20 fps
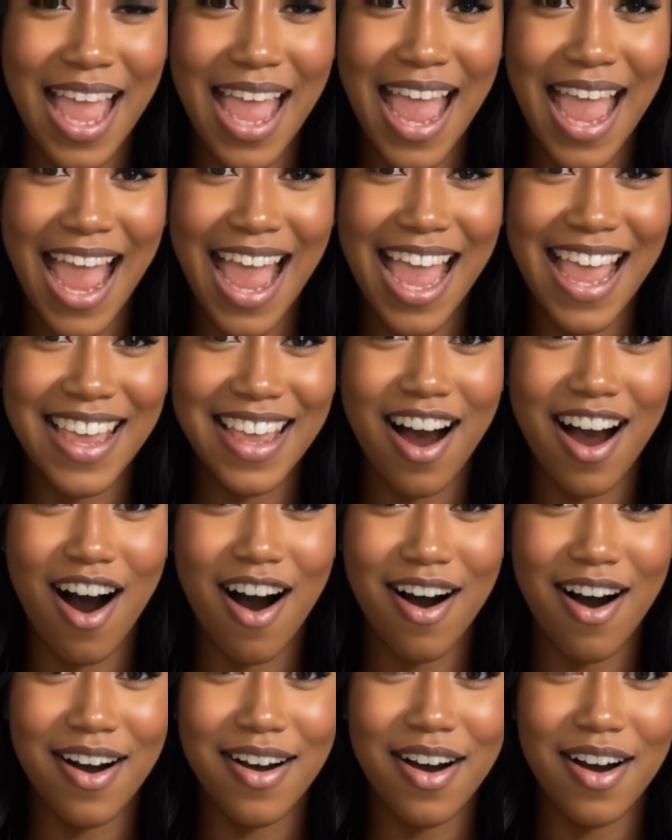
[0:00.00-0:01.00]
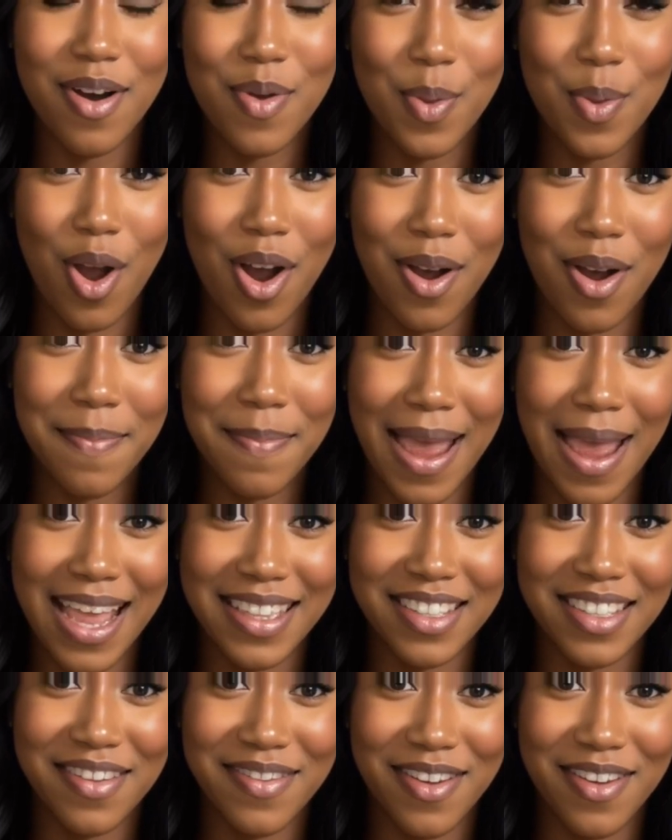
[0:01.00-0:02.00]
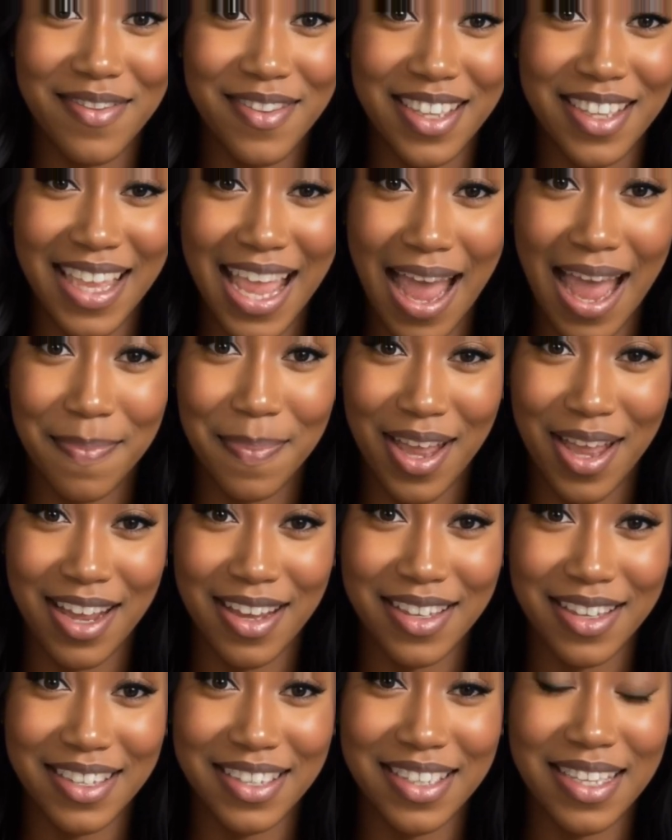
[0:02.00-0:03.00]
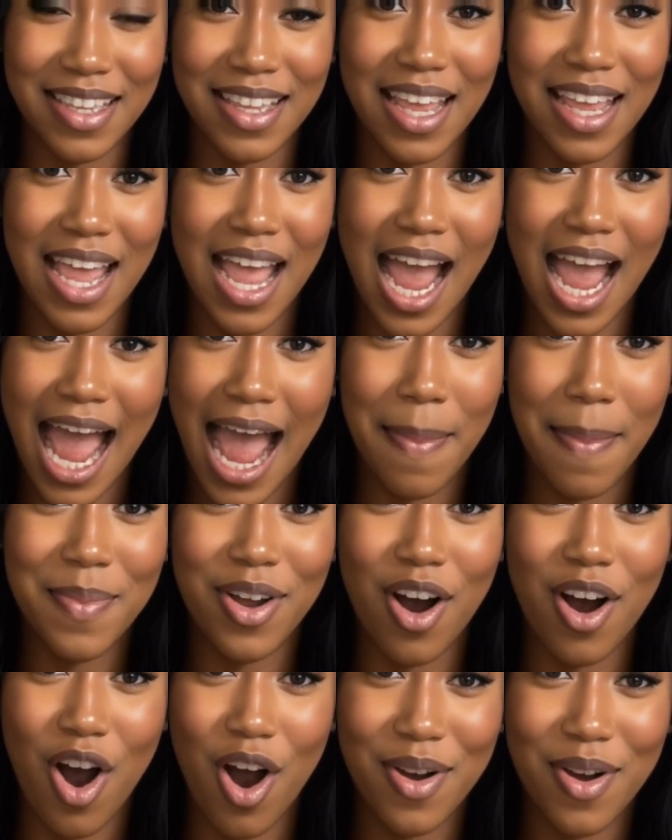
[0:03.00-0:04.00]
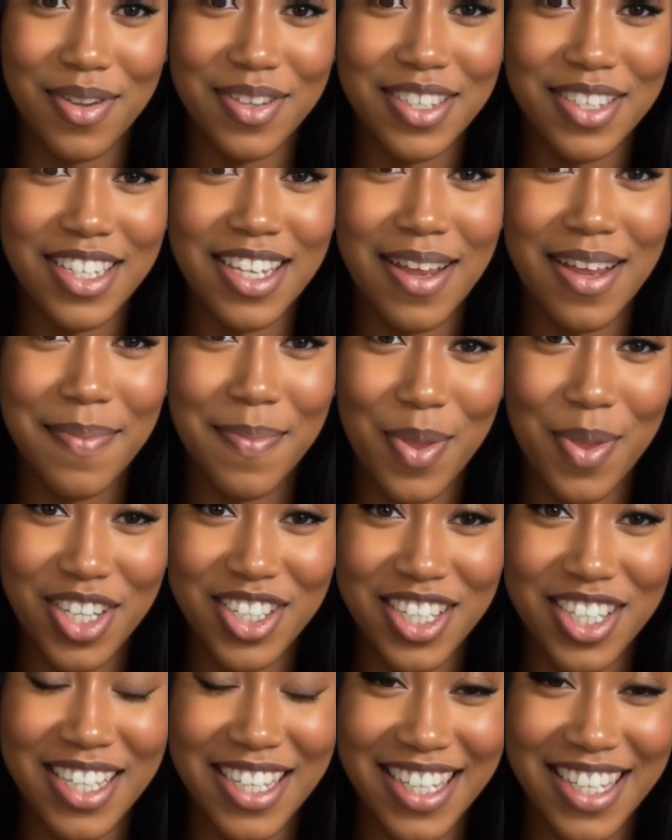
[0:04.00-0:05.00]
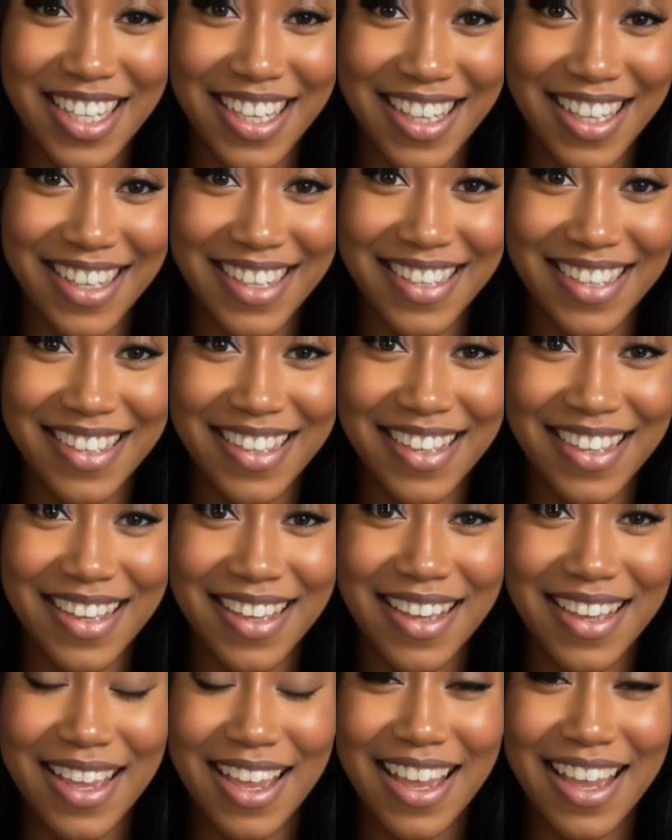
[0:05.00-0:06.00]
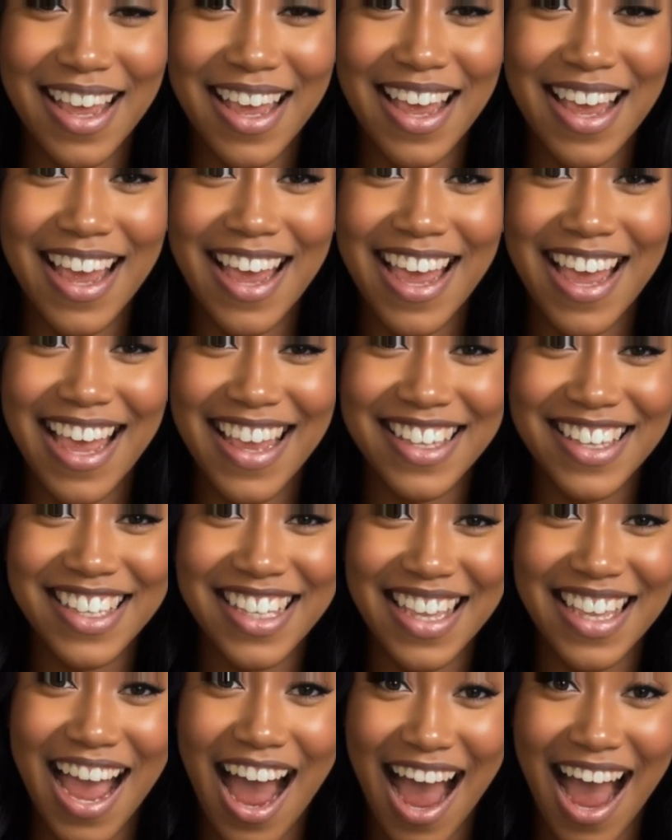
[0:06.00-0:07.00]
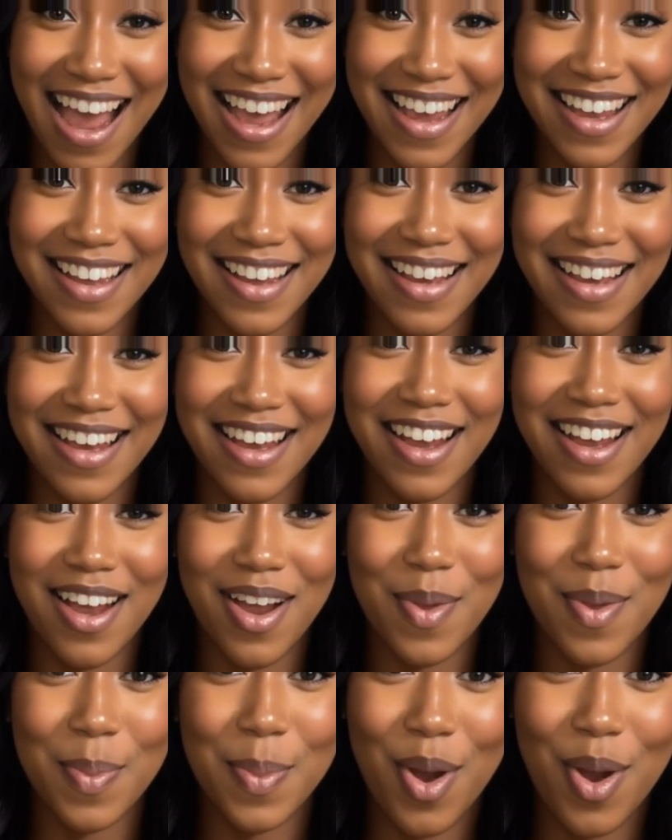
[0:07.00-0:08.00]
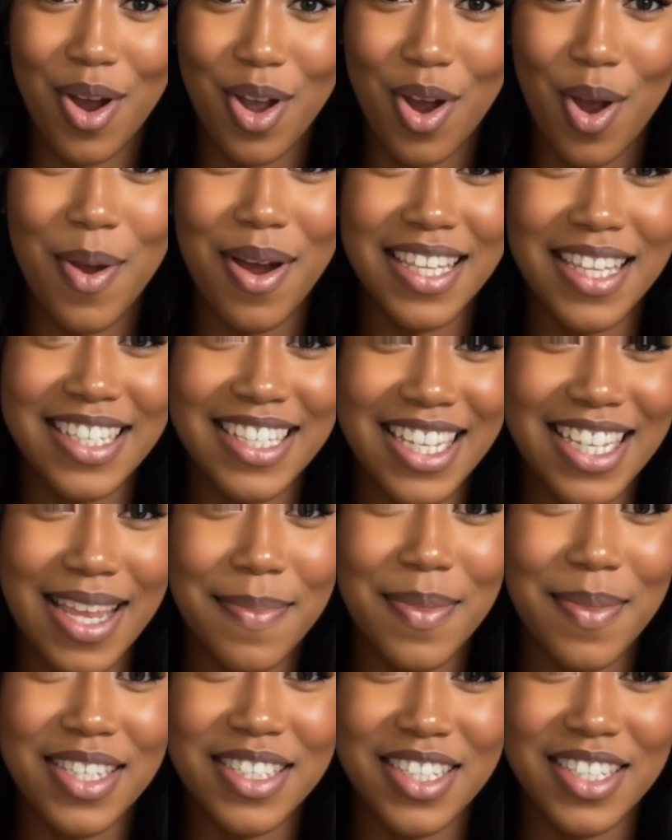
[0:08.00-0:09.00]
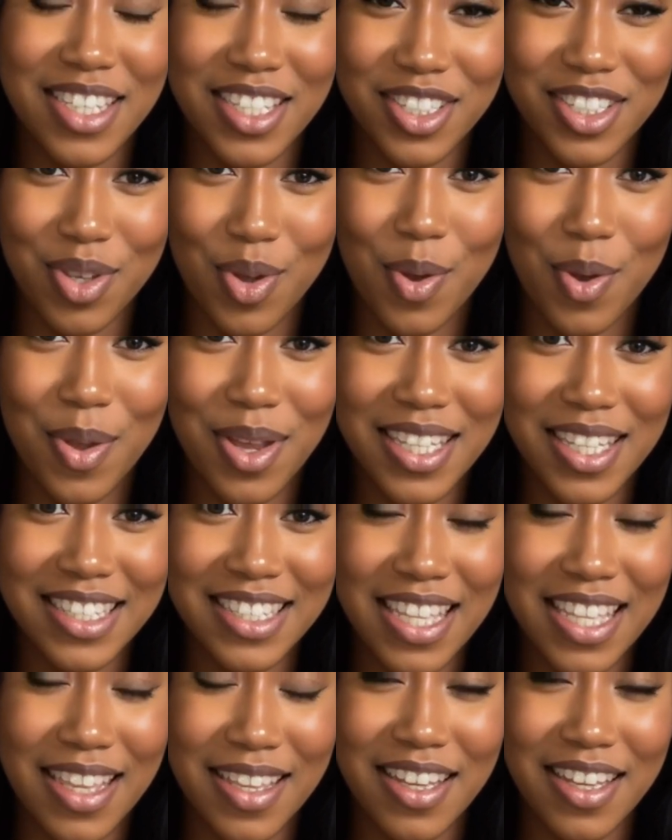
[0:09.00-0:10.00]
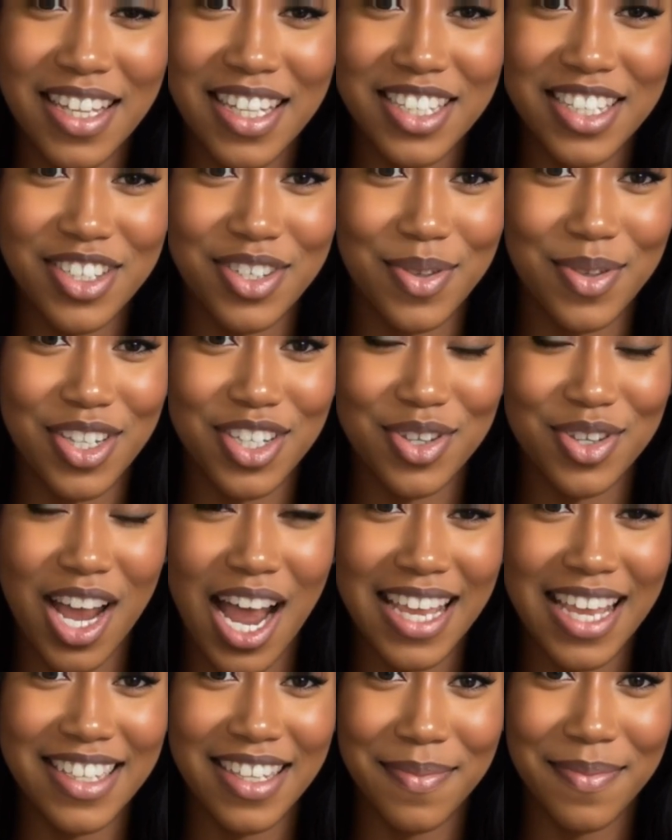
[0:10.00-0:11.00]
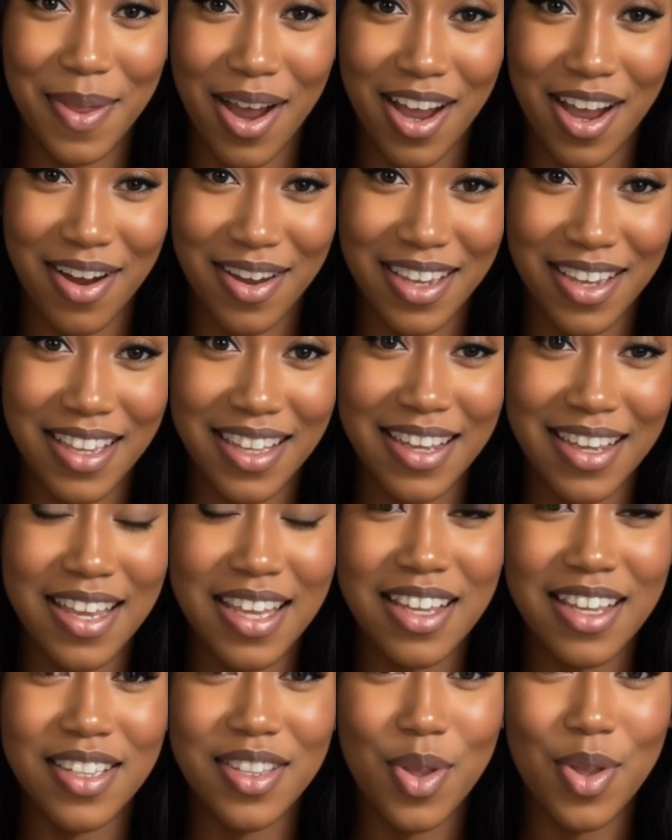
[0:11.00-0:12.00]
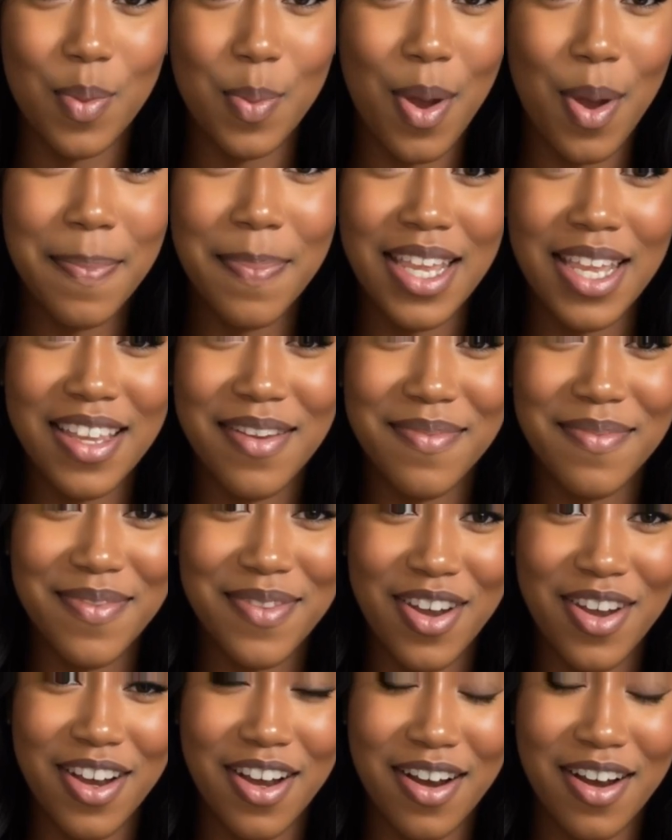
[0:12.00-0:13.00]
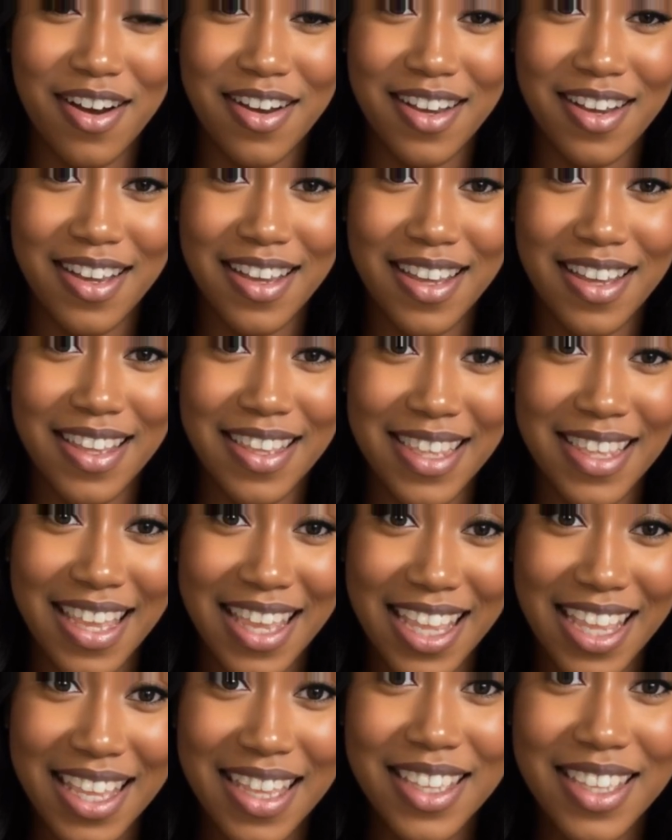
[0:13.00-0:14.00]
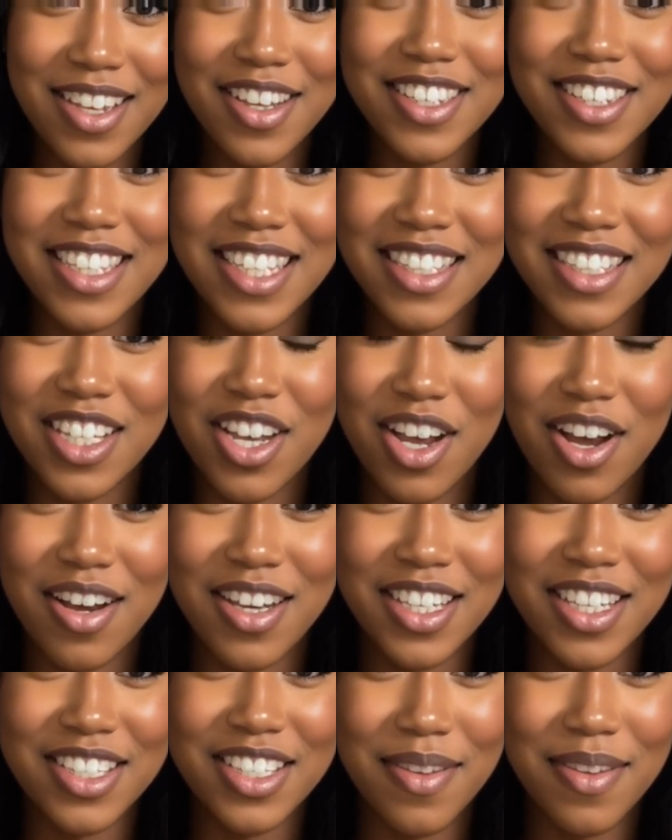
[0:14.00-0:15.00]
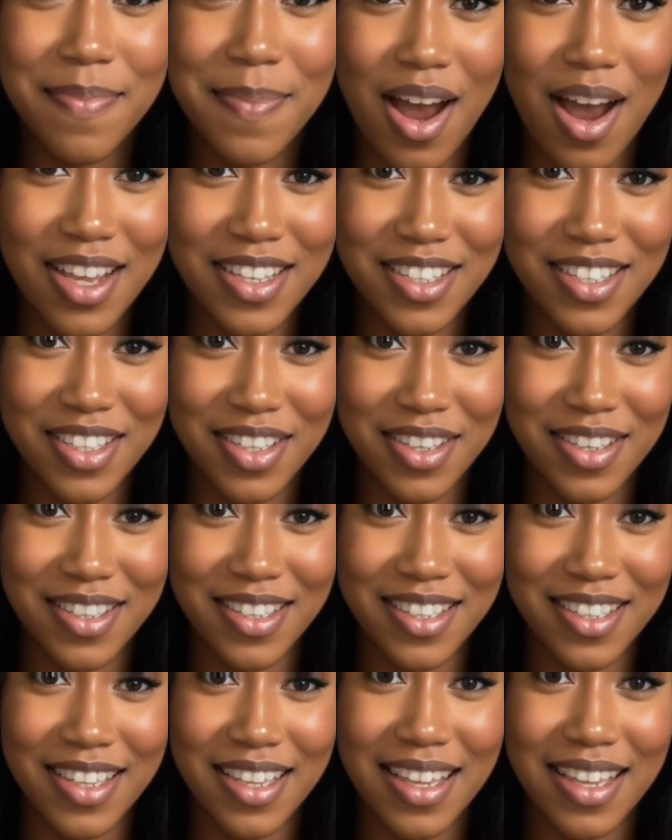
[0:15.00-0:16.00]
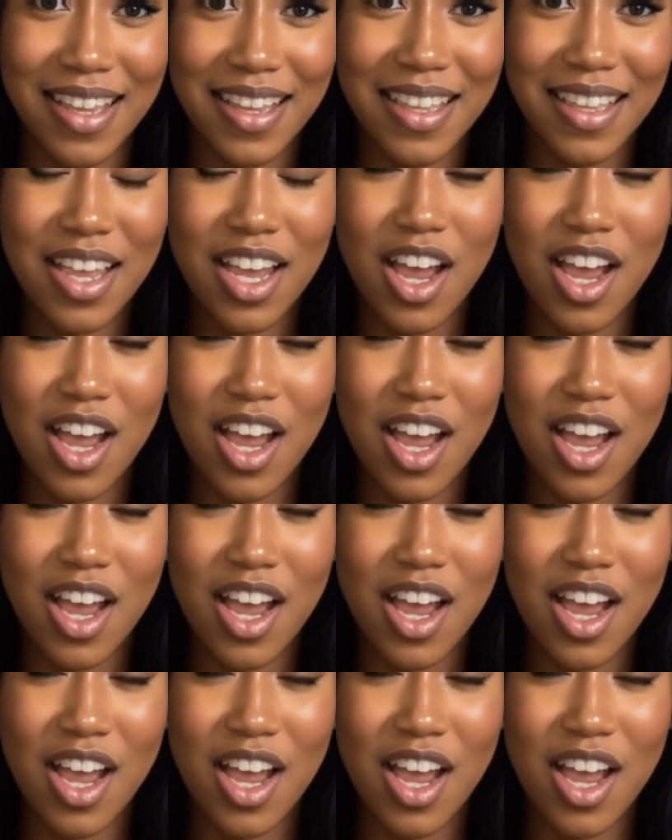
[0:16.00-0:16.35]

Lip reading: Hey y'all, welcome back to Vivid Nightmares. I'm your host, Bridget Denise. And tonight, we're going deep into the stories Southern history tried to bury. The women it feared, the healers it turned into monsters, the